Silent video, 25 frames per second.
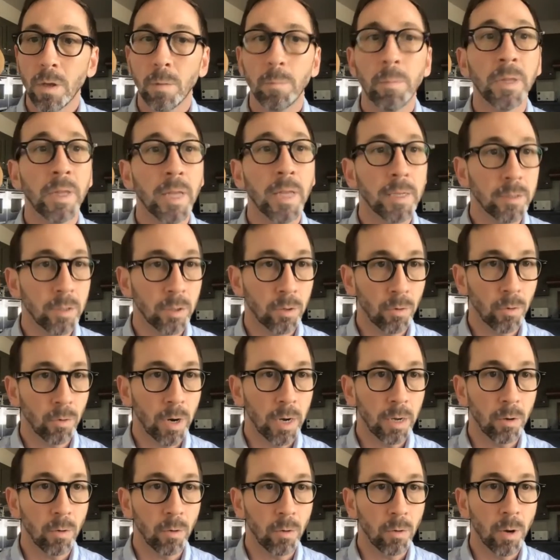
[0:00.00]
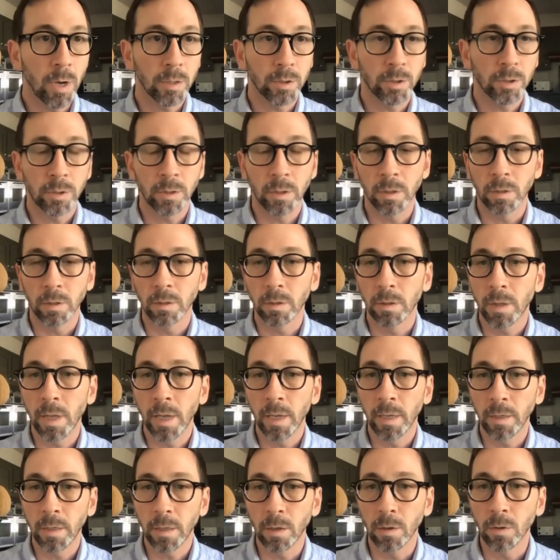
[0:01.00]
But that's a great question.
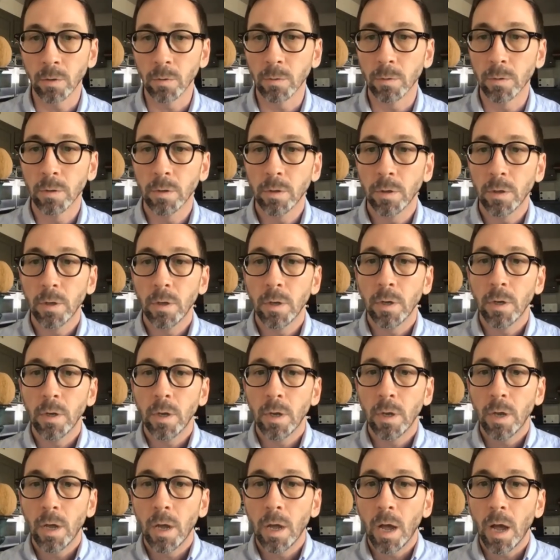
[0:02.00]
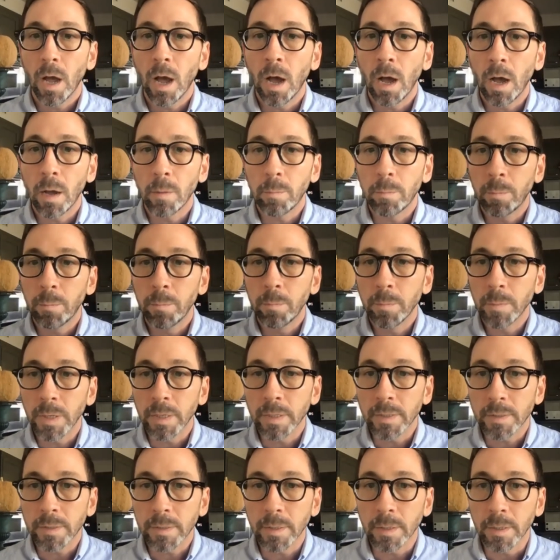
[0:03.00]
Thank you. Uh,
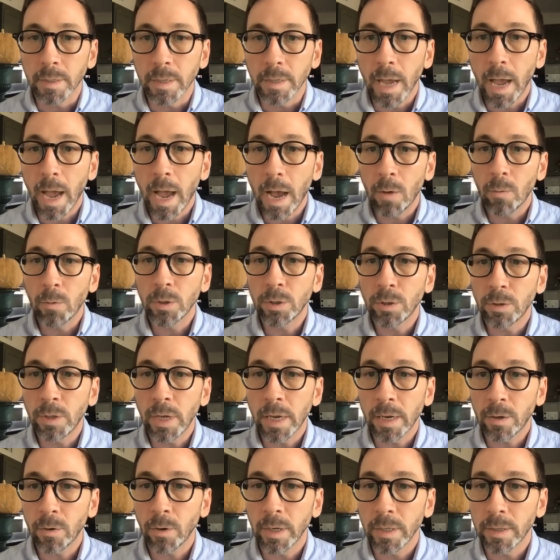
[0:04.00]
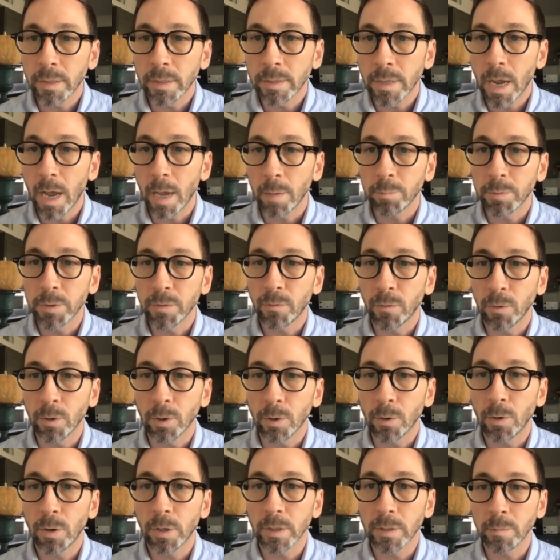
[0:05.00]
let's see. How would you decorate the tops for a
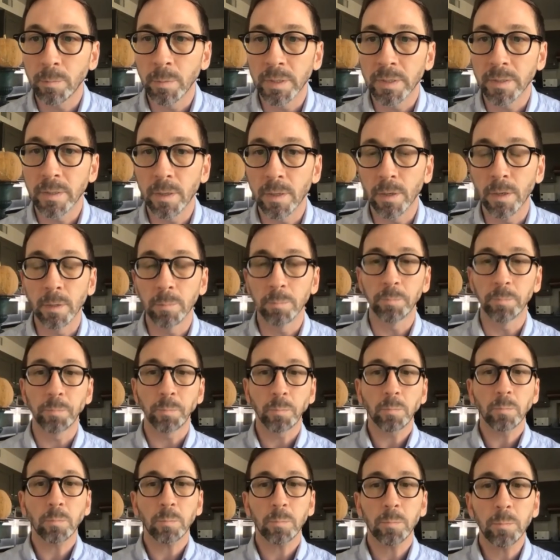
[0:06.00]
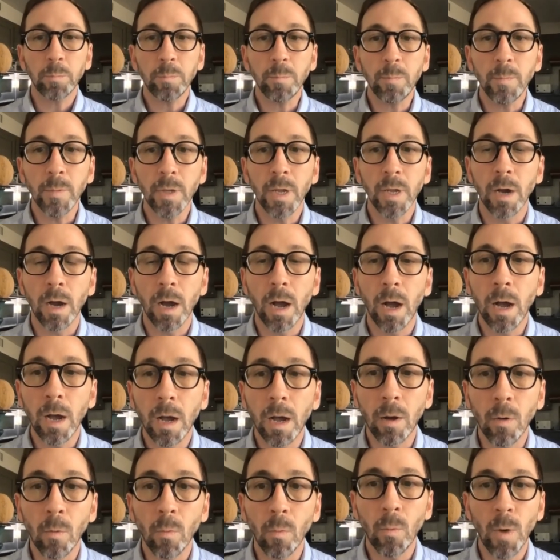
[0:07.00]
Christmas theme?
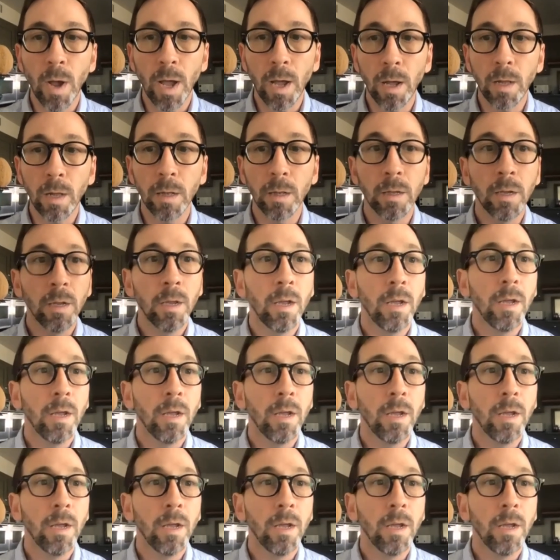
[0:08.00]
Uh, well,